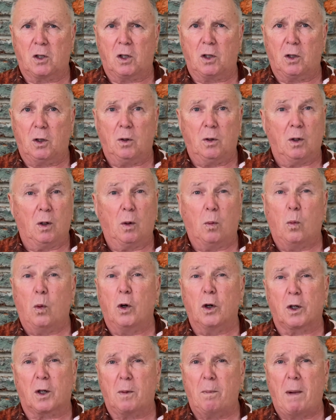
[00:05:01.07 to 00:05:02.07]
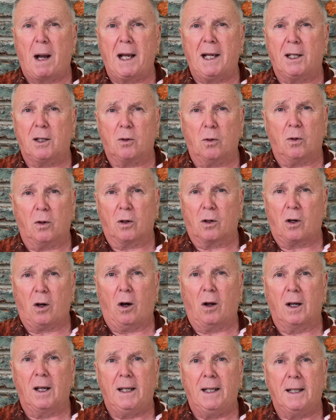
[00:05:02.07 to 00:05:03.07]
to you, a workmate or a
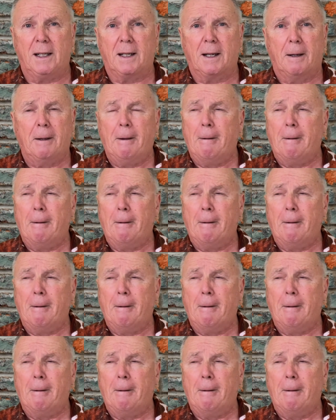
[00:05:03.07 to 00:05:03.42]
colleague